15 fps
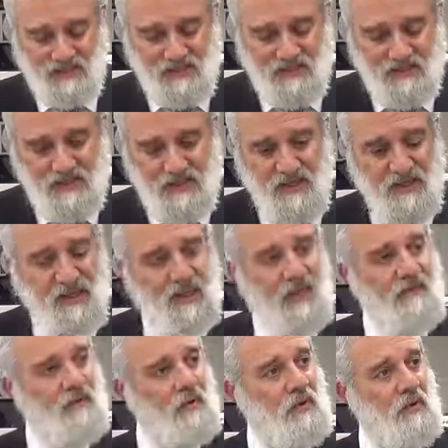us,
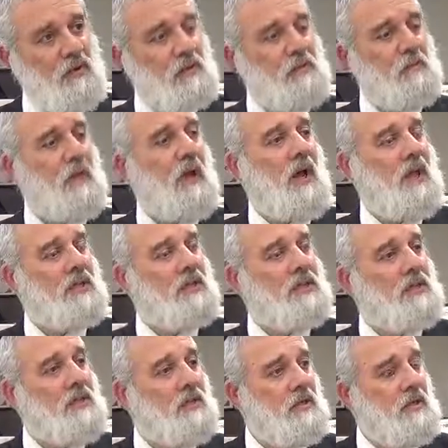even those plots,